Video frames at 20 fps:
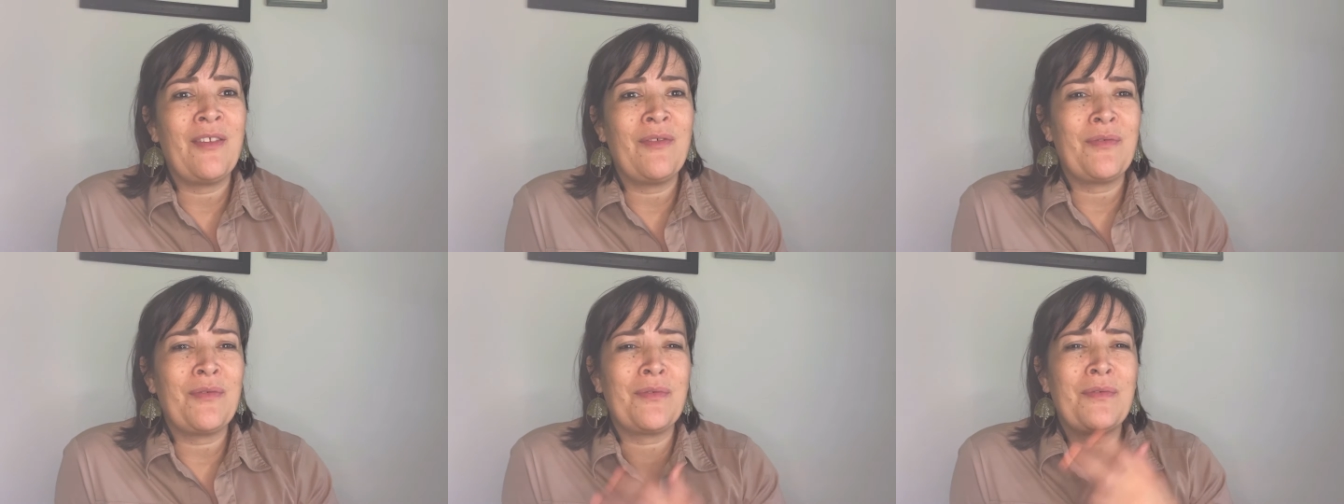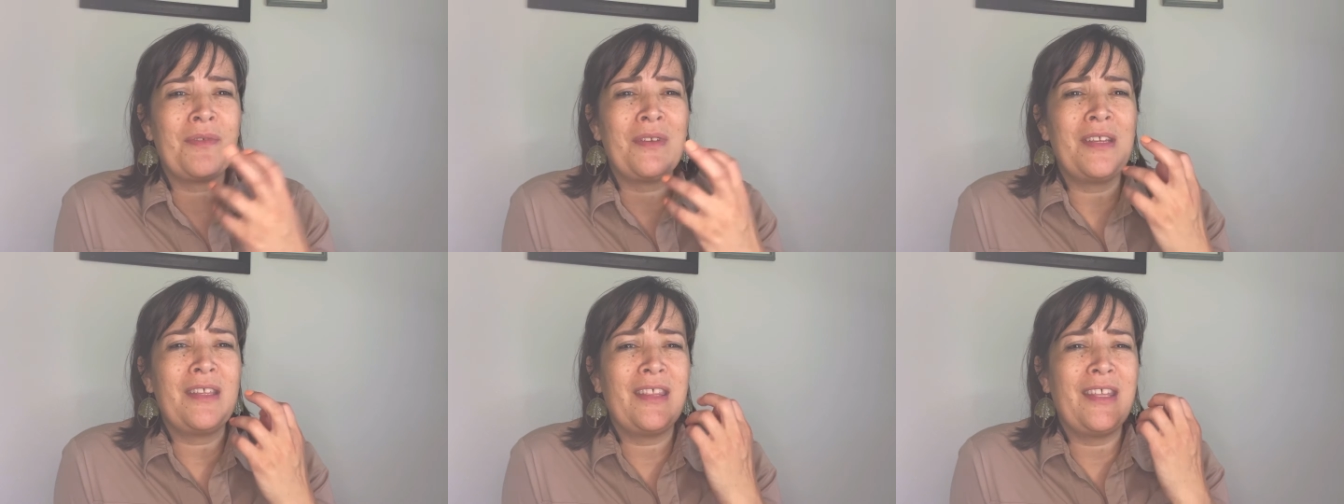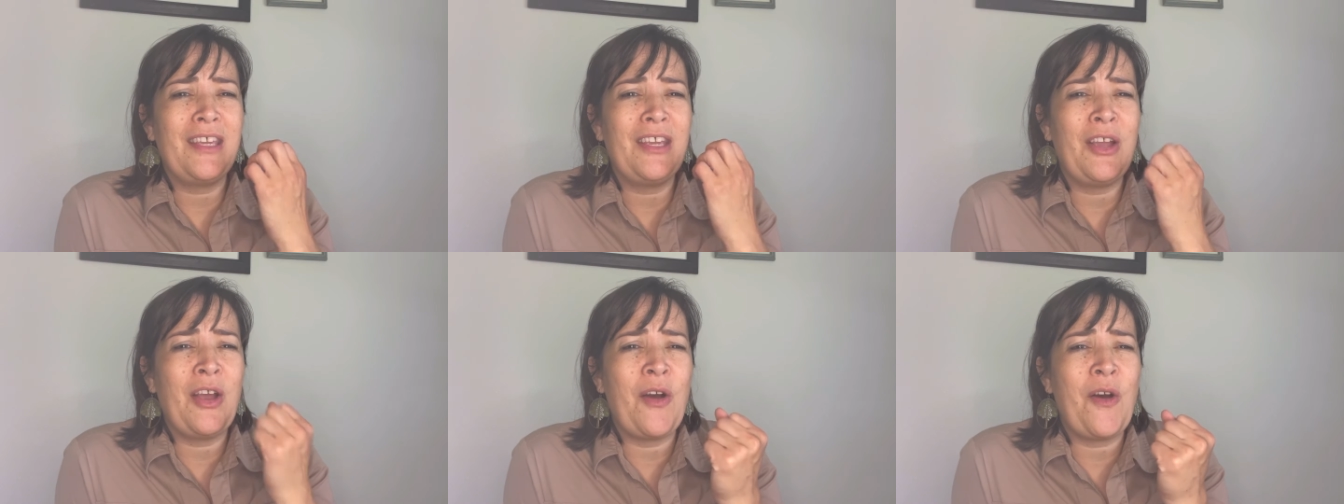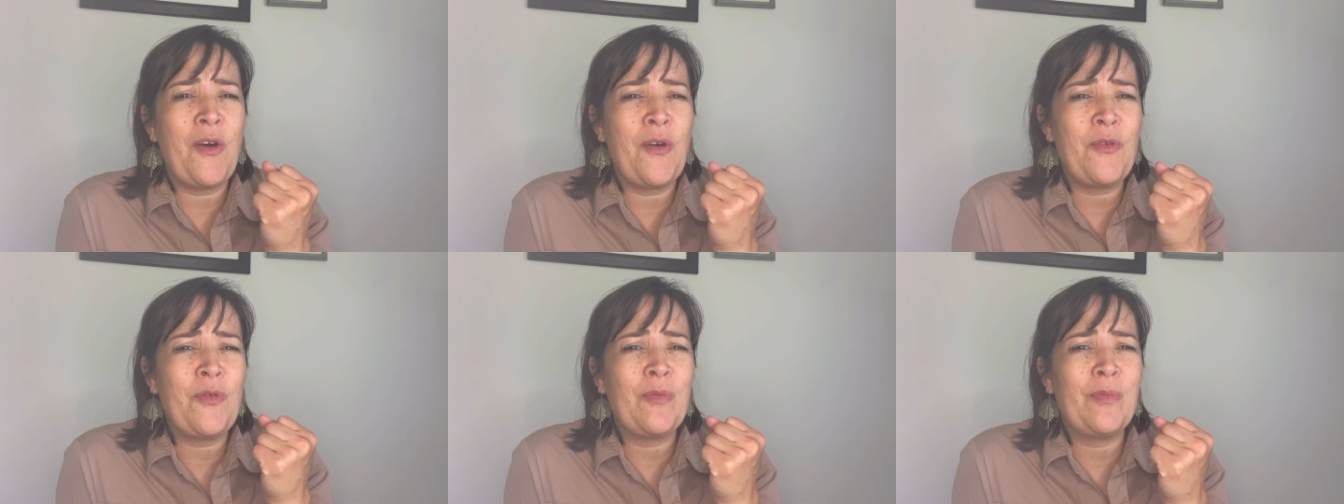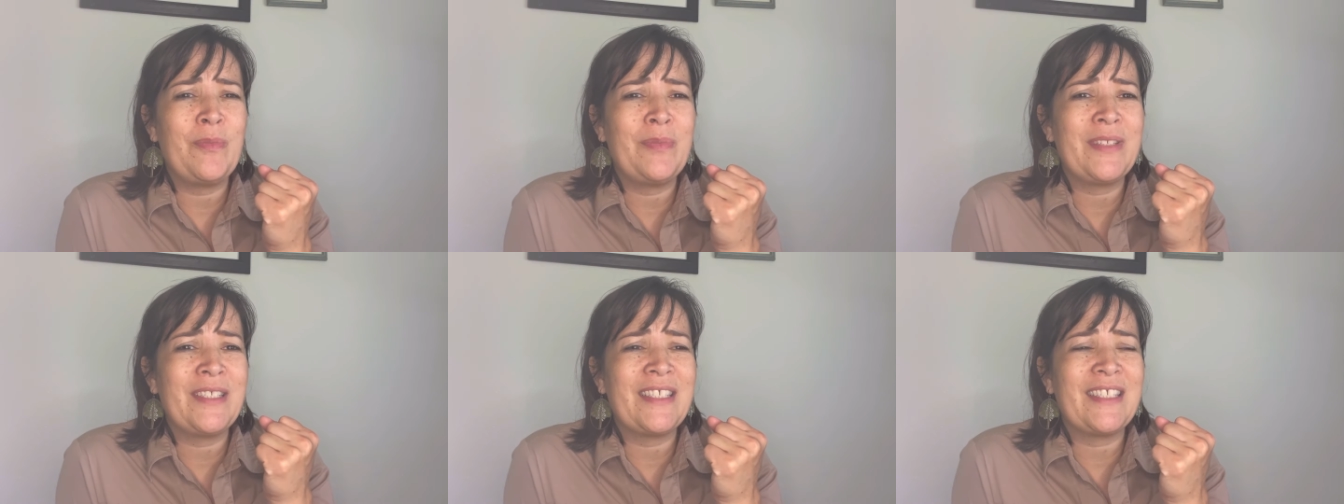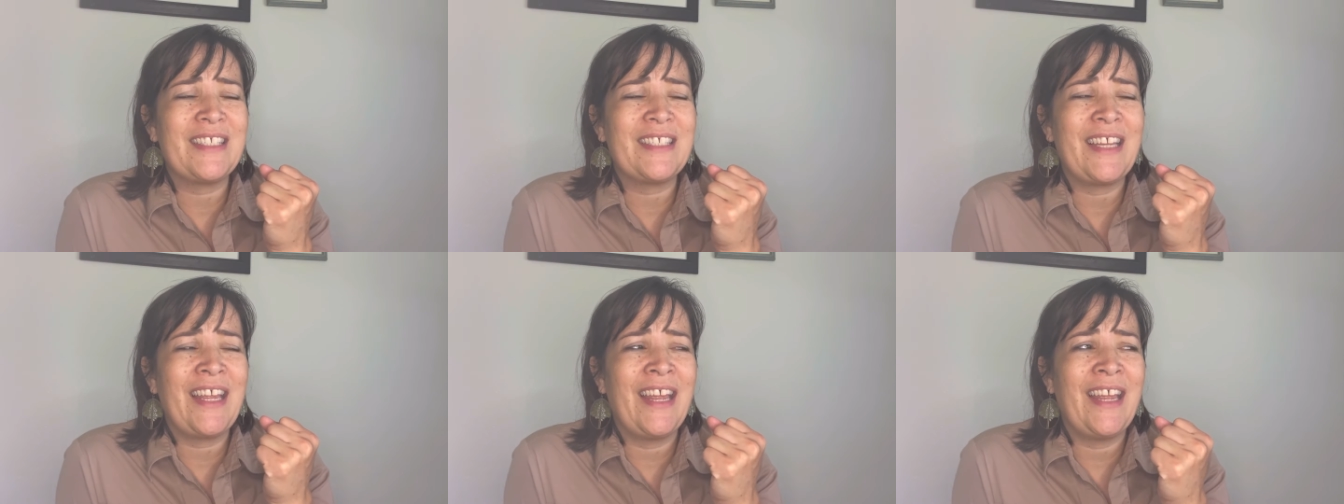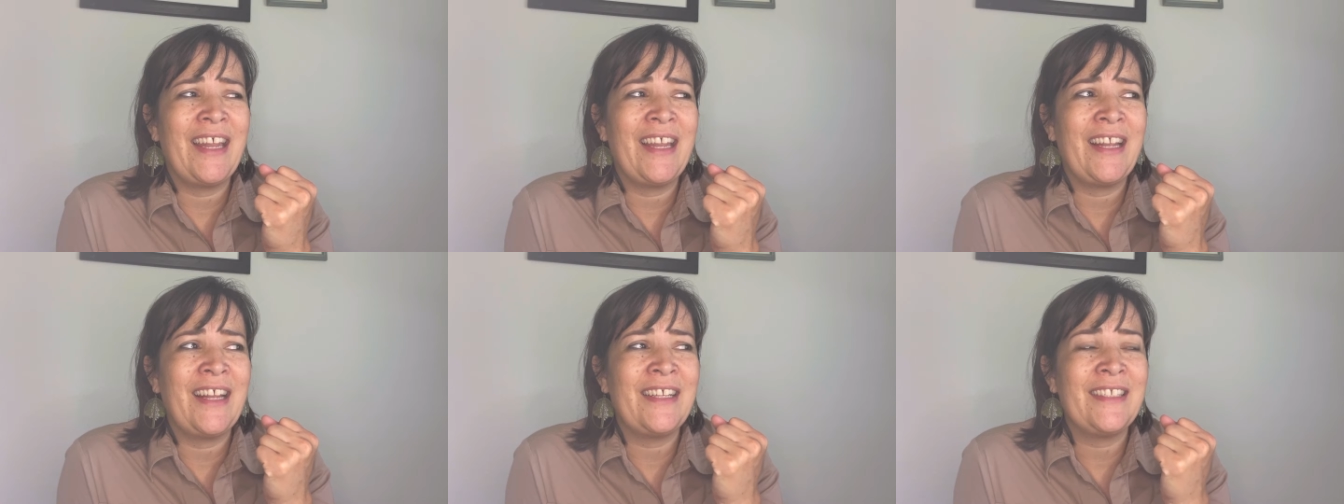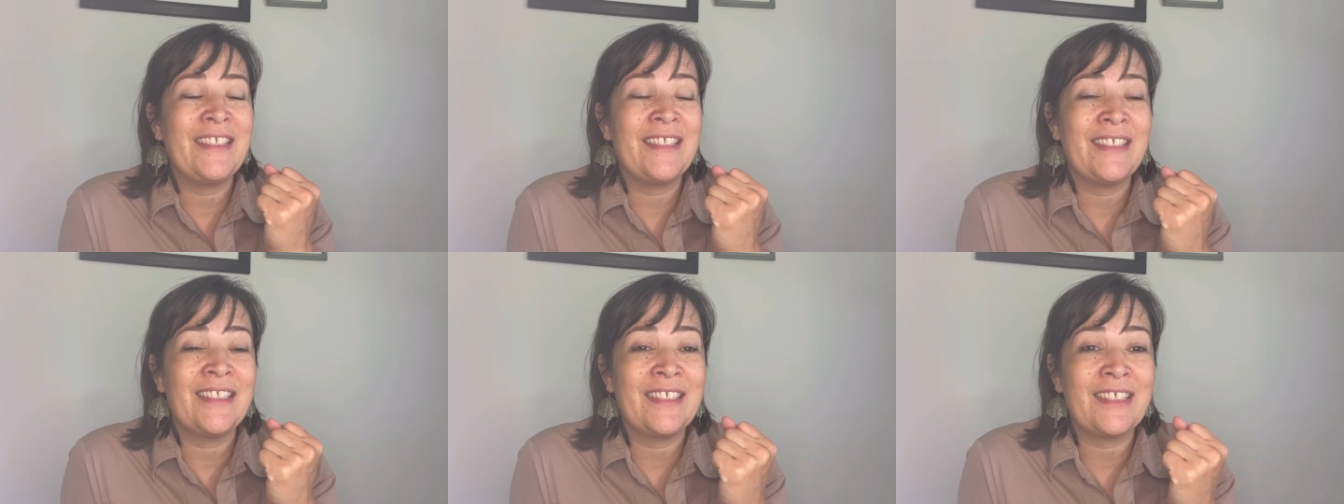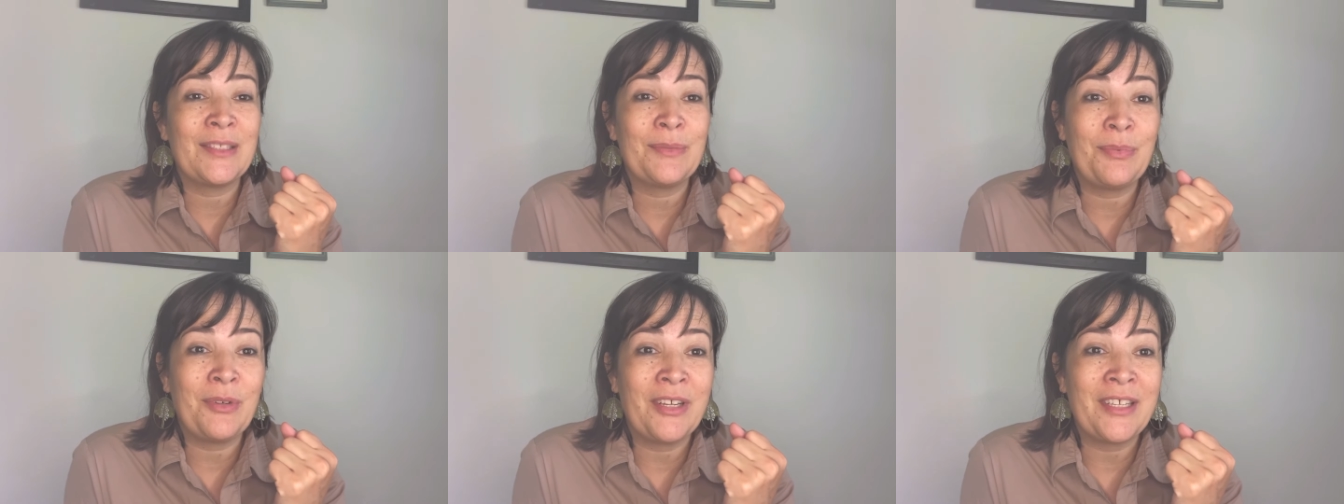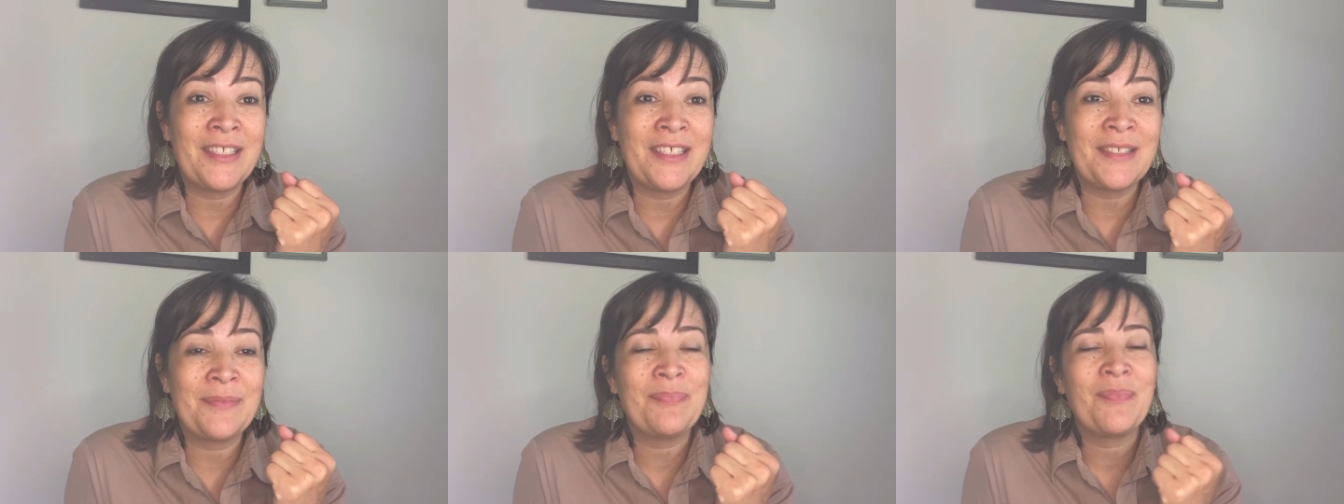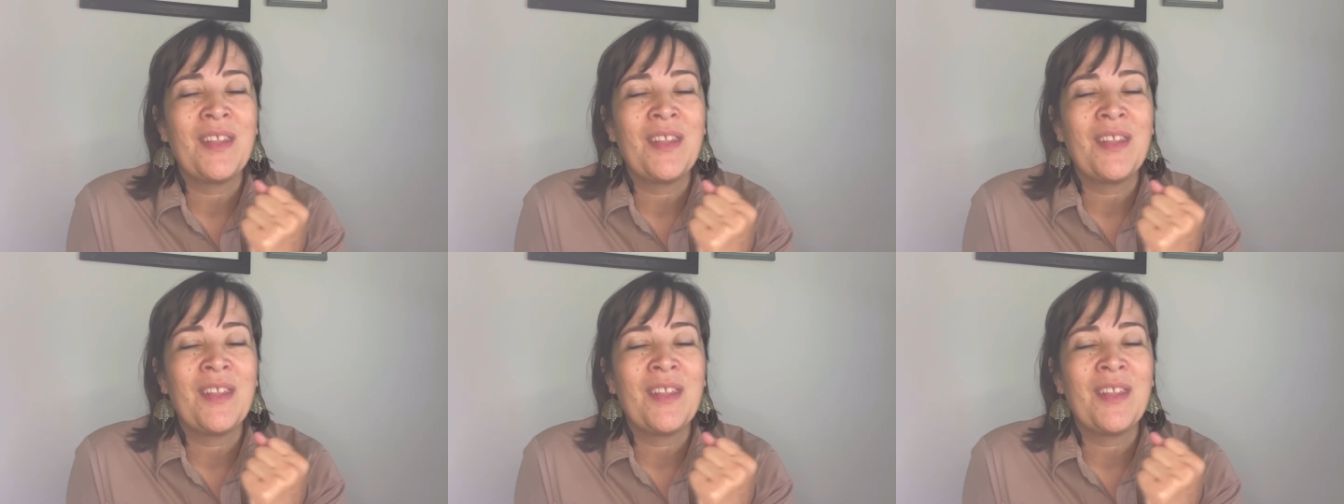really hoped and I didn't express.